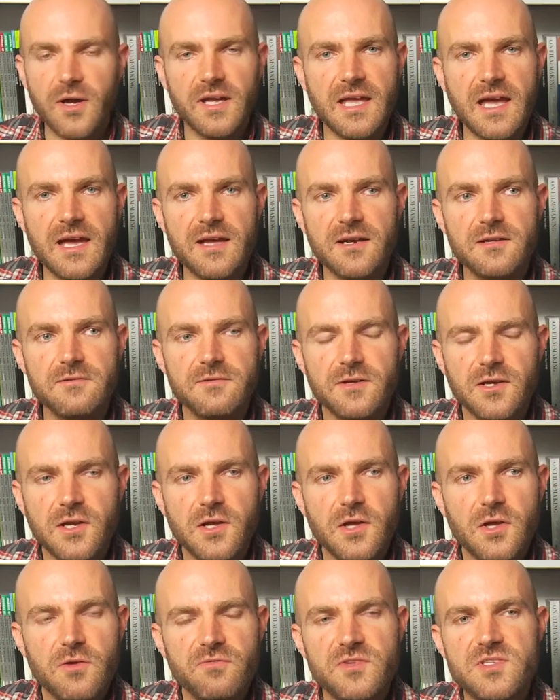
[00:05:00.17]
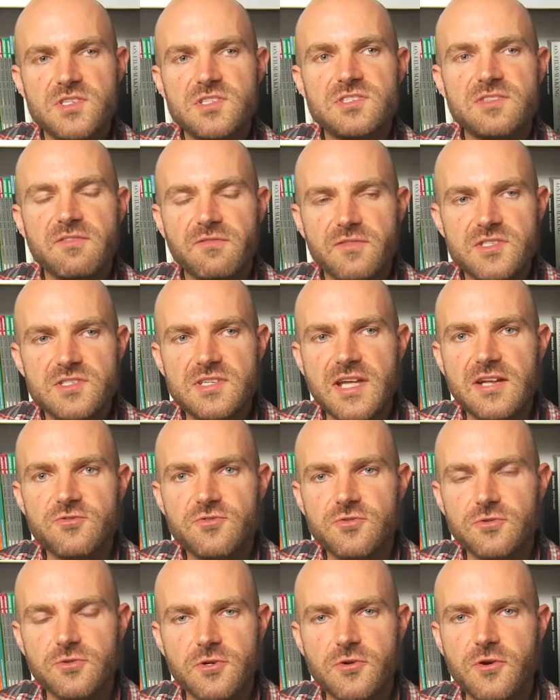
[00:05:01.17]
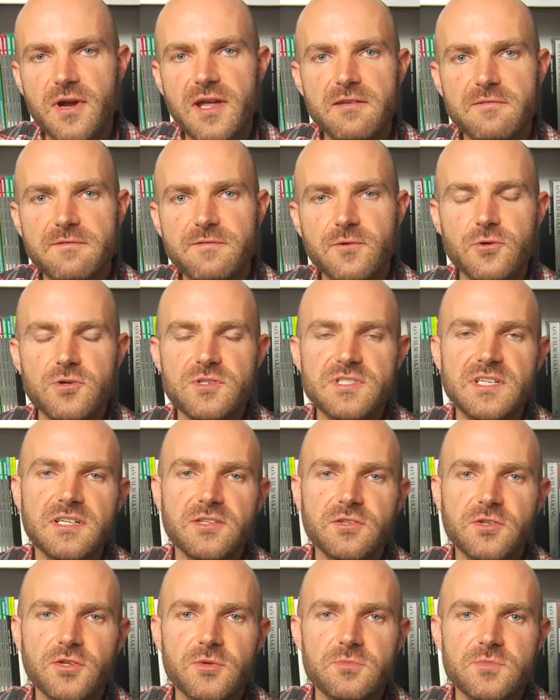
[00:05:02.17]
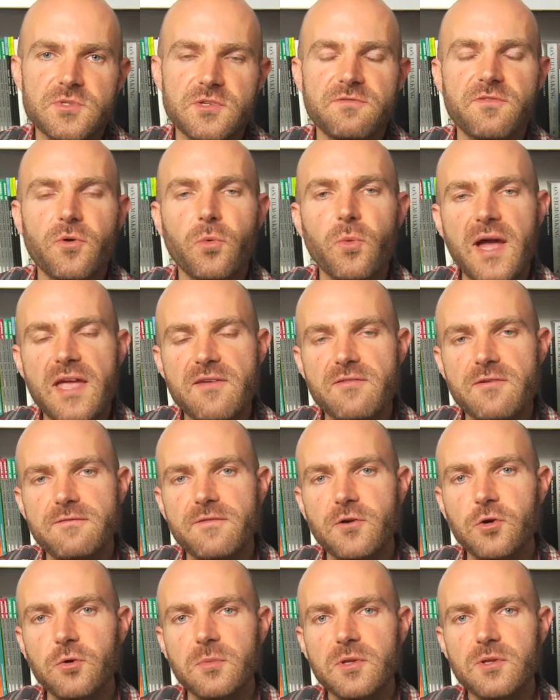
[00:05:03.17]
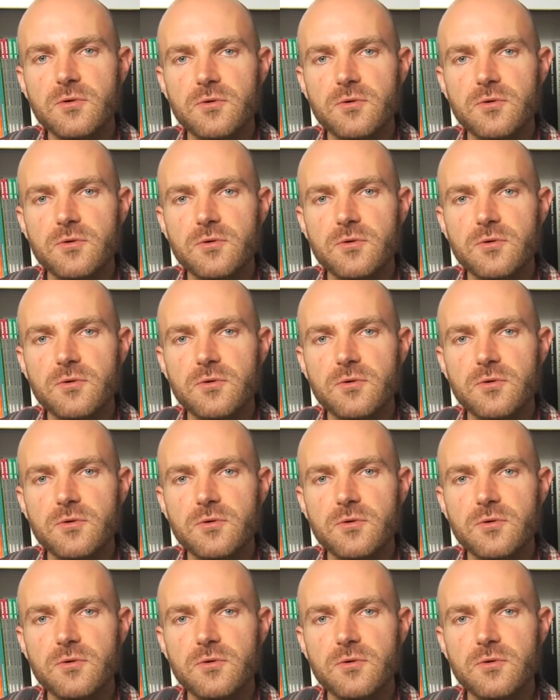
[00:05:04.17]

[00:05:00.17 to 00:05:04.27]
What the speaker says: kind of the central creative force in terms of the way the film